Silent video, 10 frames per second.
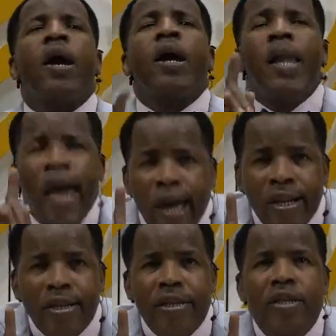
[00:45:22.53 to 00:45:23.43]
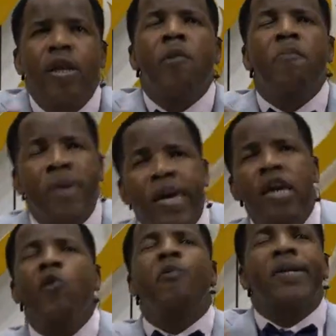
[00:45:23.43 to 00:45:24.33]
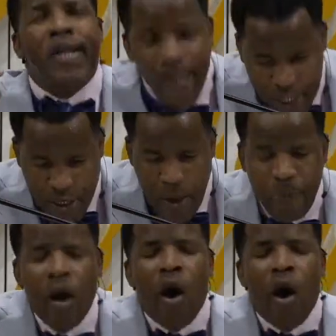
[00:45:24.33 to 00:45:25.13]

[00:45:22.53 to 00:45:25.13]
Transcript: Cleanse me with hyssop.